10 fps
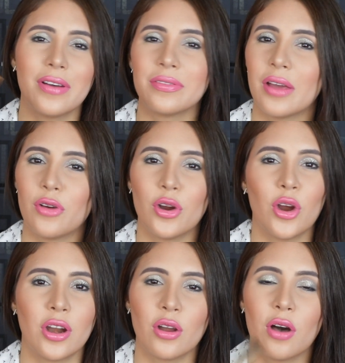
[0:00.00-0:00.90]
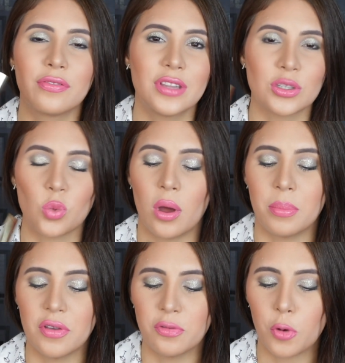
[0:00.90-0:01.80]
I've never heard of this
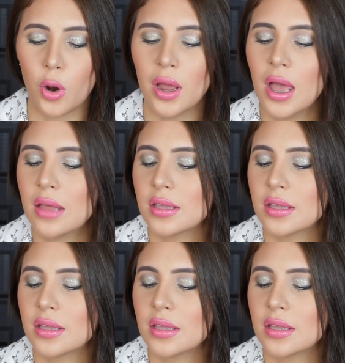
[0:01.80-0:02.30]
one before.